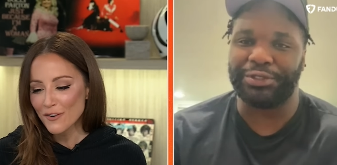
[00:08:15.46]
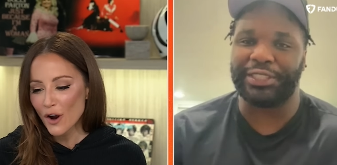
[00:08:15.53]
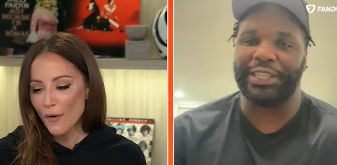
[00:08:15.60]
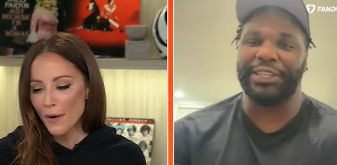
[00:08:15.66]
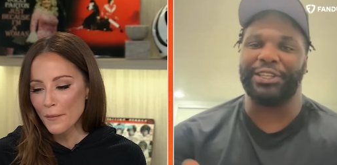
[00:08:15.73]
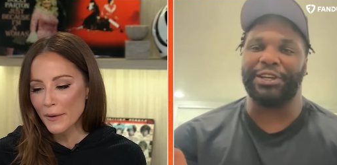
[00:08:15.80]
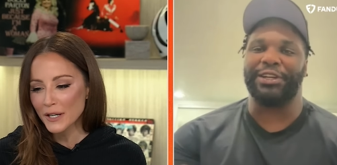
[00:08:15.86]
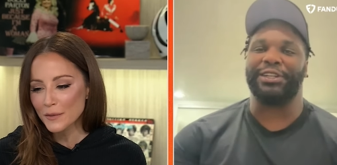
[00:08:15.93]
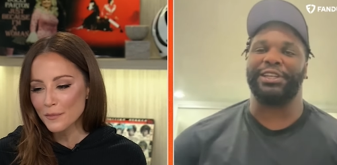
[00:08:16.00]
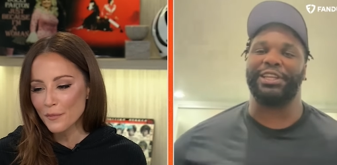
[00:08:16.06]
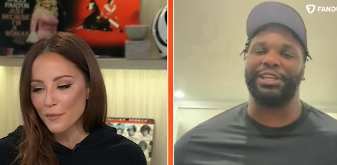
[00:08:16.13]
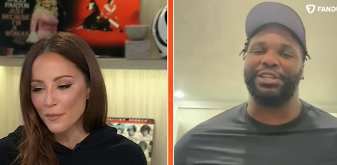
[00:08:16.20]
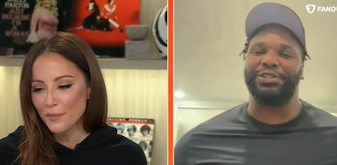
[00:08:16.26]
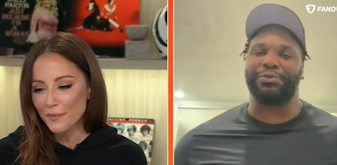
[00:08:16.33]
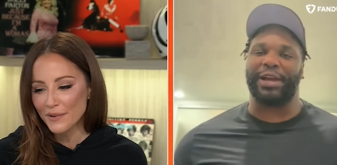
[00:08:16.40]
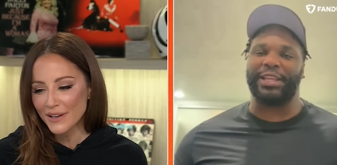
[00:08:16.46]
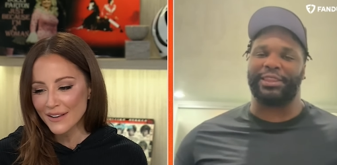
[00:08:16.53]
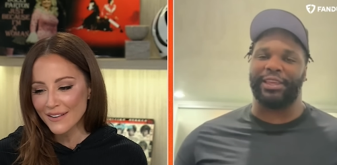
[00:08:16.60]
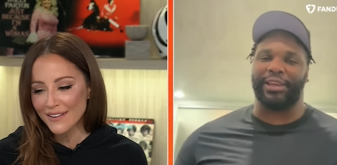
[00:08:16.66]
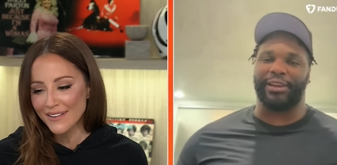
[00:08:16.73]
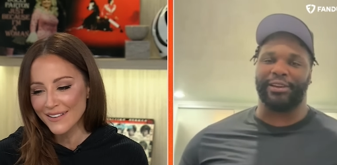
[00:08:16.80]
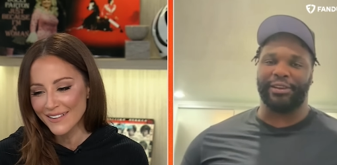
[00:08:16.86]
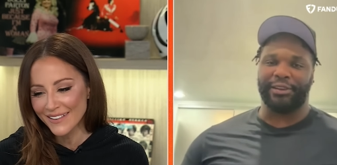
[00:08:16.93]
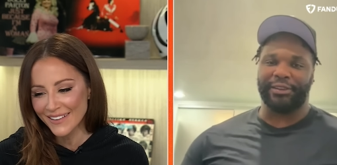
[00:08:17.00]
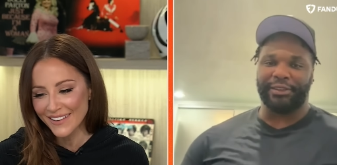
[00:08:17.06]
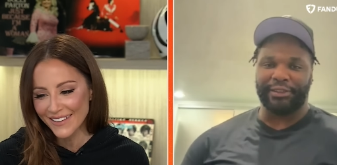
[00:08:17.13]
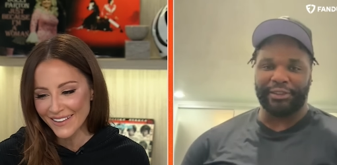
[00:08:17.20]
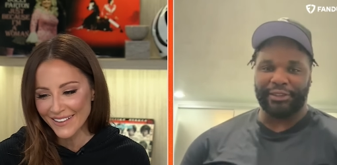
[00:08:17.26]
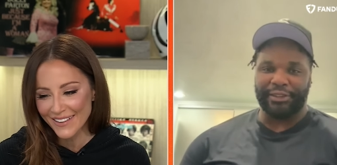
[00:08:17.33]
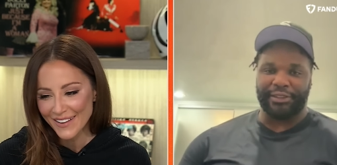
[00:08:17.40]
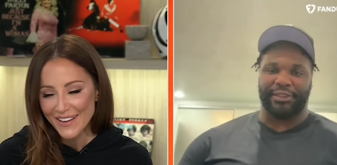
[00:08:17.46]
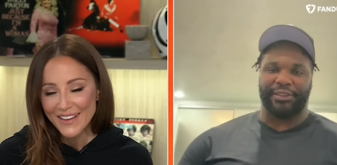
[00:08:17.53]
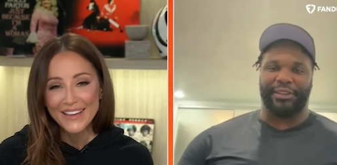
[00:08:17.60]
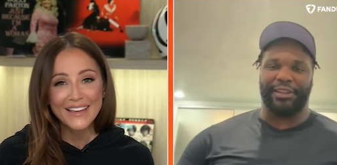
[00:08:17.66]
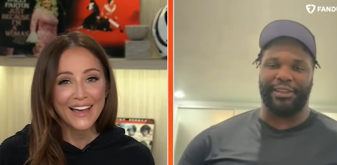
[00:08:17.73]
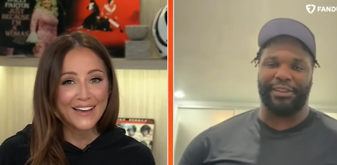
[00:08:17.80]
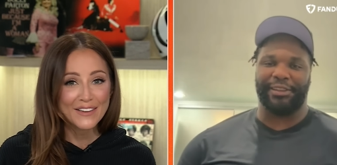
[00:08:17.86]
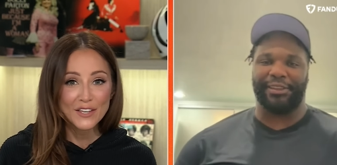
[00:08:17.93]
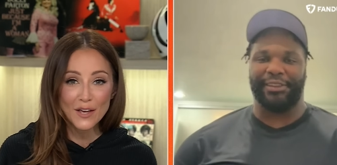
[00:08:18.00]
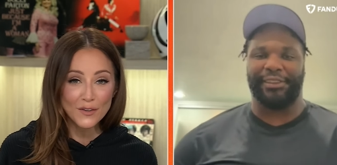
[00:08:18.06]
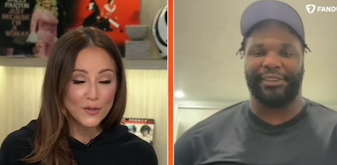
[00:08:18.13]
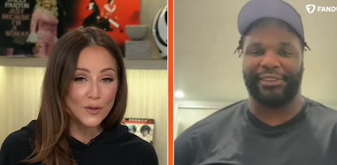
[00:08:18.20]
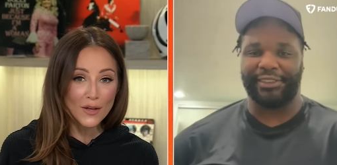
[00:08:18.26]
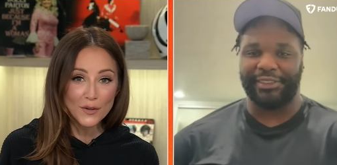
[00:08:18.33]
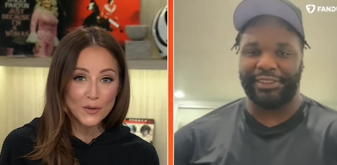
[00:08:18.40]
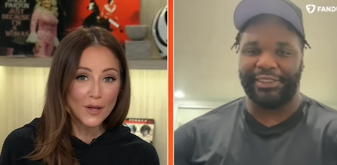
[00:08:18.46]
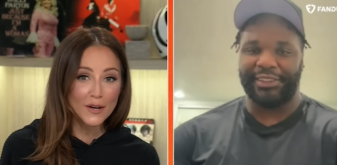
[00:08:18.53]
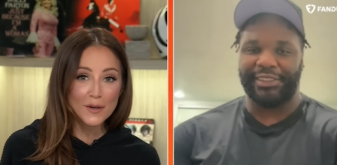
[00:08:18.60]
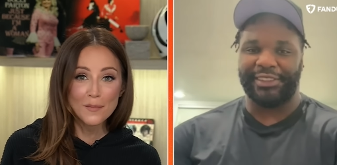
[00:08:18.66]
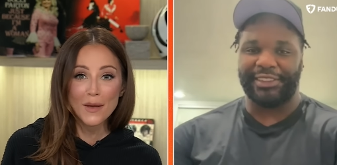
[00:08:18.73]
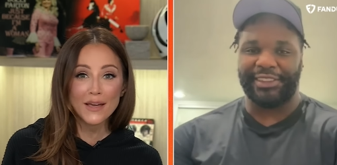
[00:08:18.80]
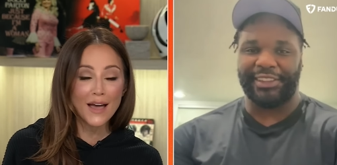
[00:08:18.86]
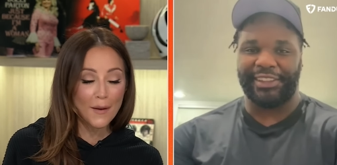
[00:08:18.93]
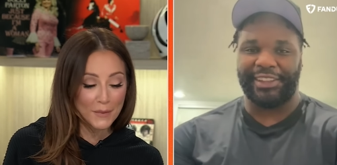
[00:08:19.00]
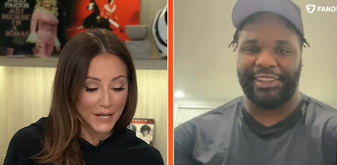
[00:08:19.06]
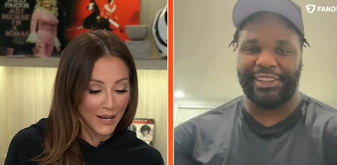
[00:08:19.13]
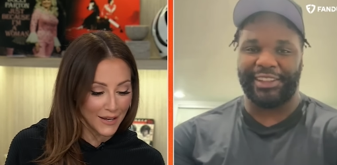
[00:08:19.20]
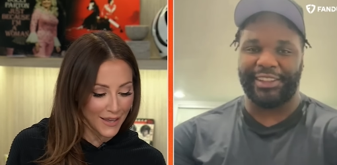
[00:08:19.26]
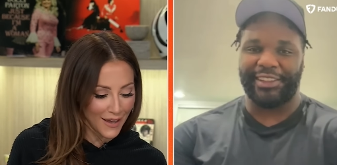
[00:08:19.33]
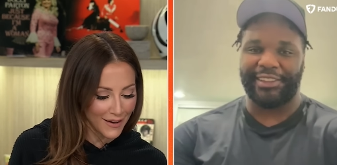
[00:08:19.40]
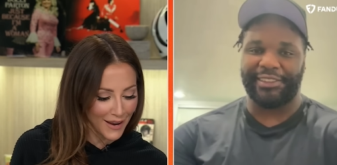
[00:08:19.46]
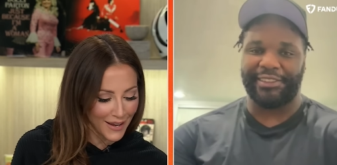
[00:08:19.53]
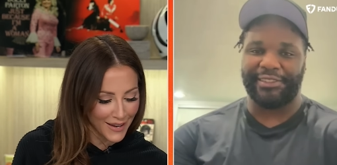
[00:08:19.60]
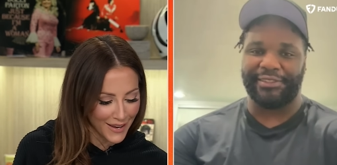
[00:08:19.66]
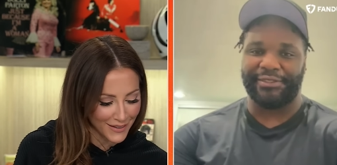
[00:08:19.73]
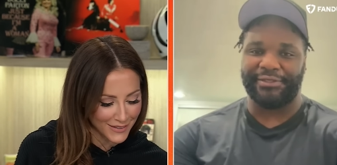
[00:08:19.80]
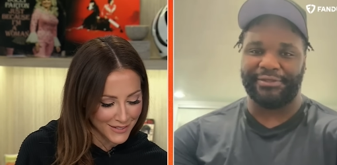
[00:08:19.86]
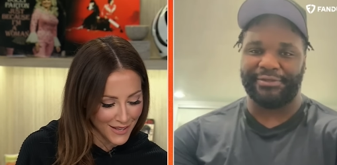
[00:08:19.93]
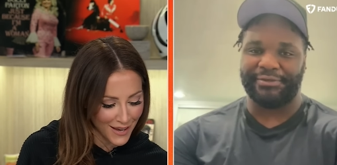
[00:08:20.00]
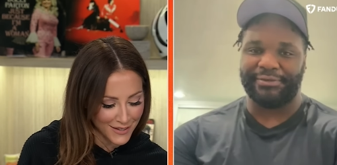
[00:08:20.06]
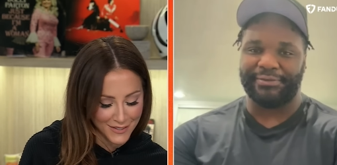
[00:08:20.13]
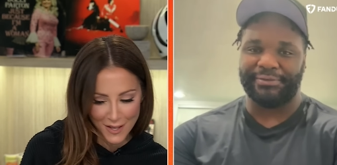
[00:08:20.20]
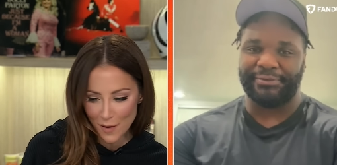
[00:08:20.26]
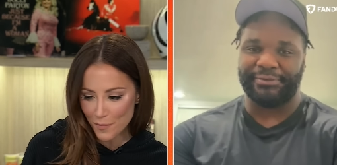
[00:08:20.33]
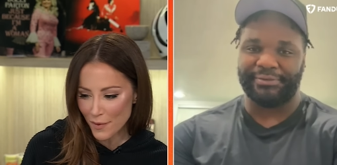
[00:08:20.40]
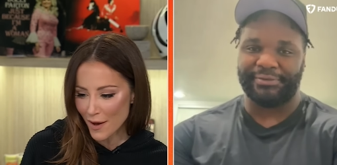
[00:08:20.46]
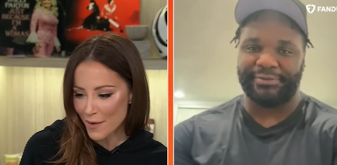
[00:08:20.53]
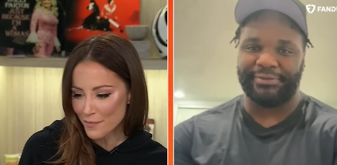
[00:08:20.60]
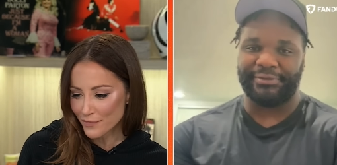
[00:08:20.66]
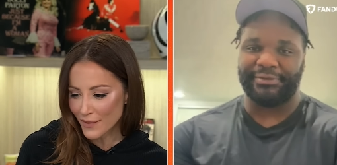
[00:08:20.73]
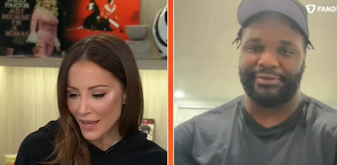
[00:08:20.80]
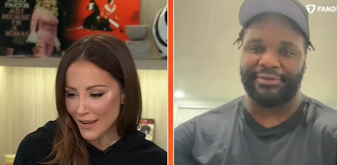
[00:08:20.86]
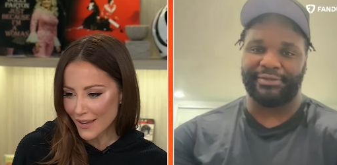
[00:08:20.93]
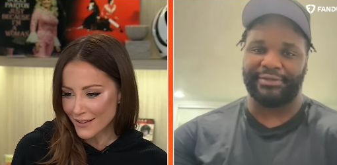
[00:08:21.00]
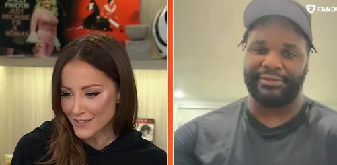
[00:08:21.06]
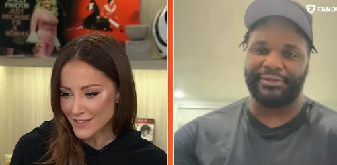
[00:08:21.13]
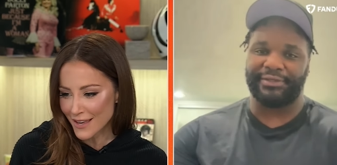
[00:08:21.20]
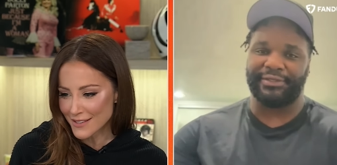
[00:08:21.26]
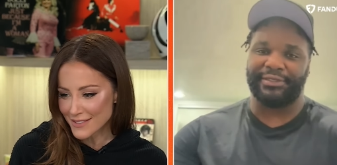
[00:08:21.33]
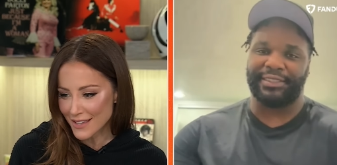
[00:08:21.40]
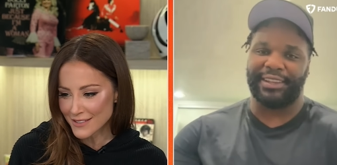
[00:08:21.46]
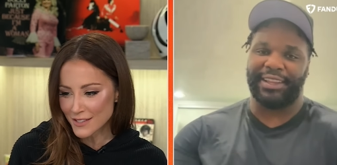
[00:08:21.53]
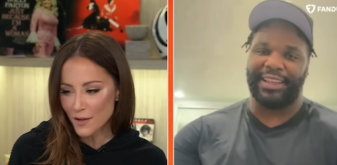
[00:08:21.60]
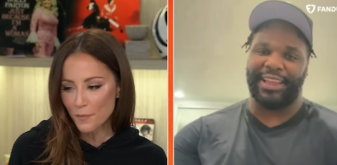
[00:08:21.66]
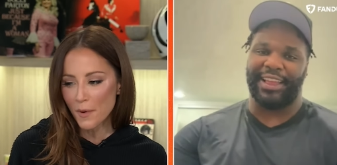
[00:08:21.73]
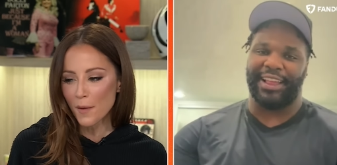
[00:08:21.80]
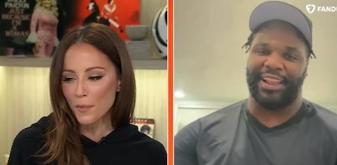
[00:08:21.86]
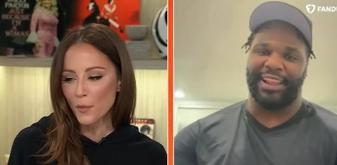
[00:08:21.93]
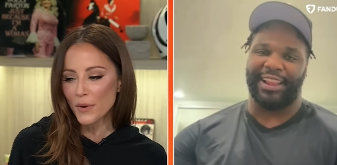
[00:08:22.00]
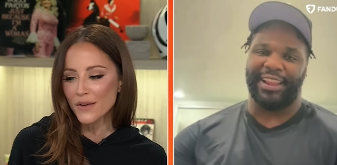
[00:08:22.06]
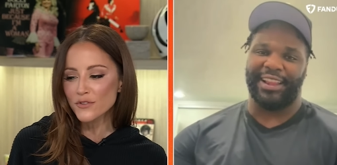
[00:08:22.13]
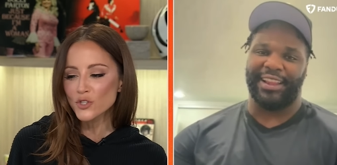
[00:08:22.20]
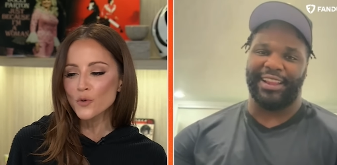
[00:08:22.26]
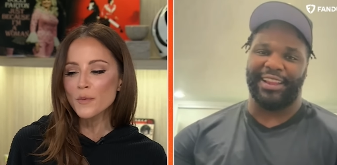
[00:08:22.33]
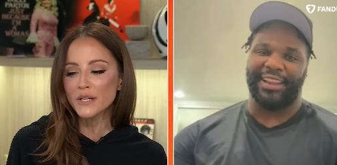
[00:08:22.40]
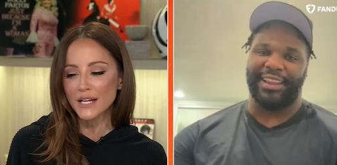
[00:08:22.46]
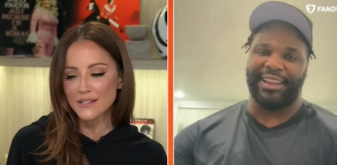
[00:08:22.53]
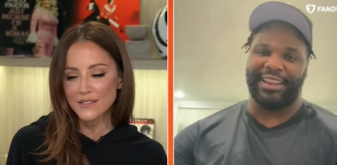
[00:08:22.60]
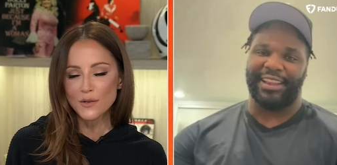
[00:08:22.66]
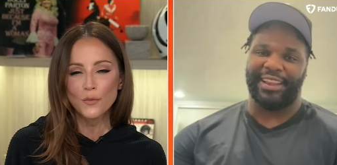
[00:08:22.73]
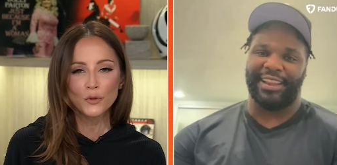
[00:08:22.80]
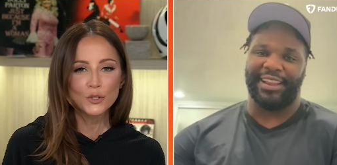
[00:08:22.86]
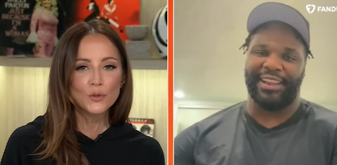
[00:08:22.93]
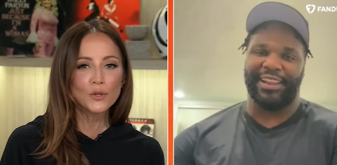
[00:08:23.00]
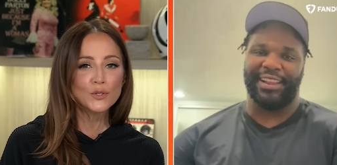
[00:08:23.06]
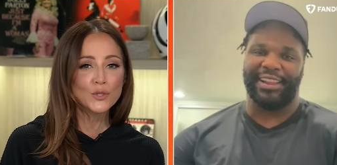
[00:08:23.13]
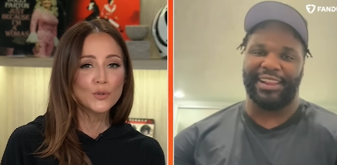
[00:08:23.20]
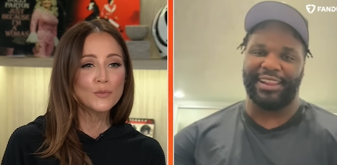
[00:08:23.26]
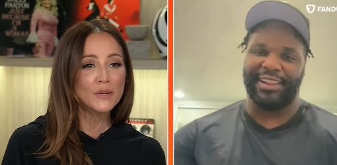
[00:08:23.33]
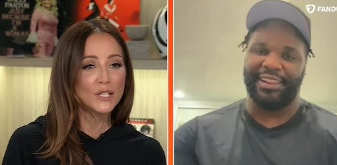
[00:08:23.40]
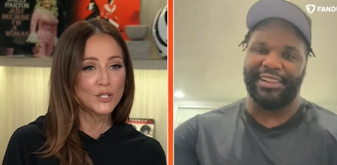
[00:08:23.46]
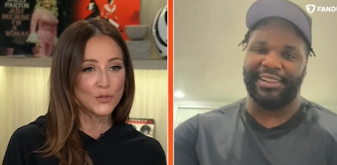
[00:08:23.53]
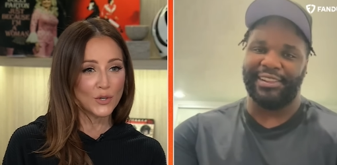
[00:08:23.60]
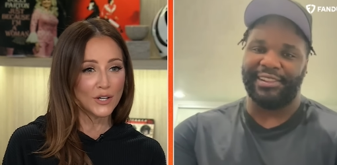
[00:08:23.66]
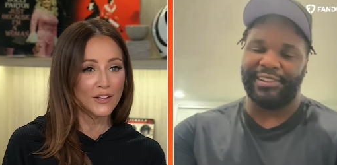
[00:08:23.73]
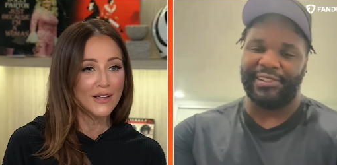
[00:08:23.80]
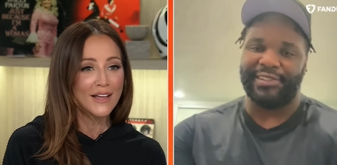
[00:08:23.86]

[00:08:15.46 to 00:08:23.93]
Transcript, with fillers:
Speaker 1: You see John Blues right there.
Speaker 2: you, you look amazing. I mean, I can't, I can't size up. Um, I can't size that stuff up. But we have two minutes. We're gonna do a little two-minute drill.